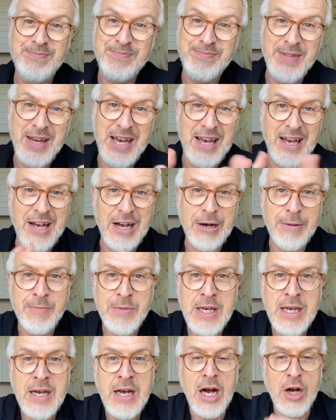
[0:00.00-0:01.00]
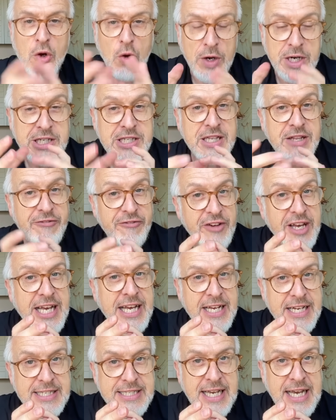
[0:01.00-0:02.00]
There you go. According to the
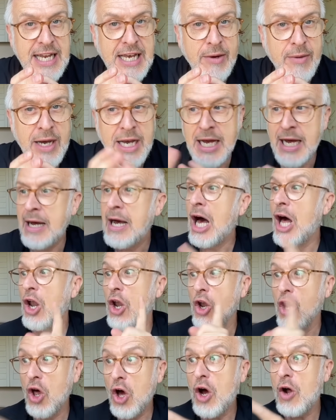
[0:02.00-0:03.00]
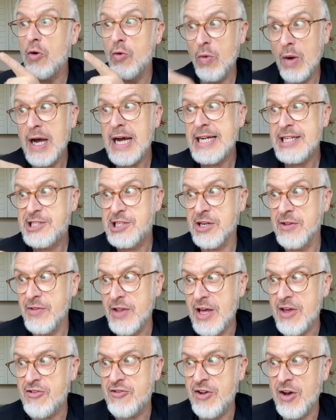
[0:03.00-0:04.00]
fingers, anyway, a lot rides on
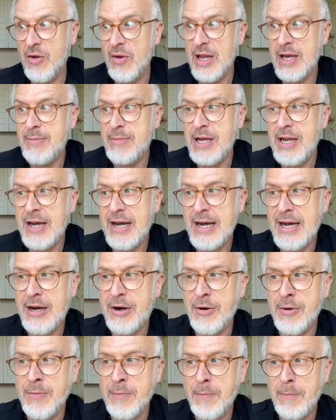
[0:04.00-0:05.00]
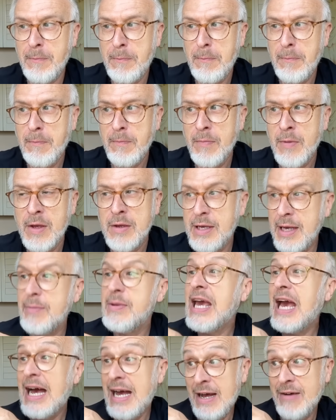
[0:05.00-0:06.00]
this. Don't let me down.
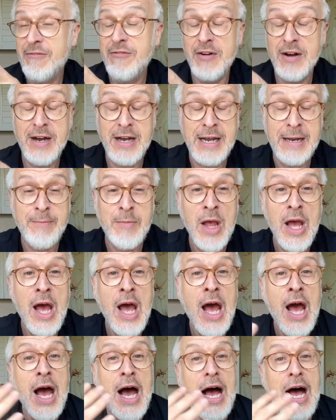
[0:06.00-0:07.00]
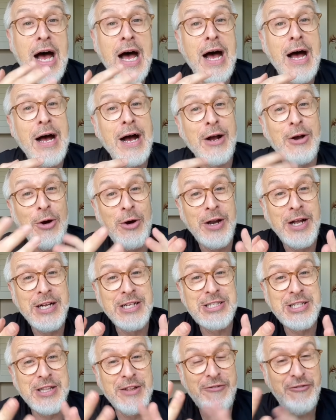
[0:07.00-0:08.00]
Yeah, fine. According to the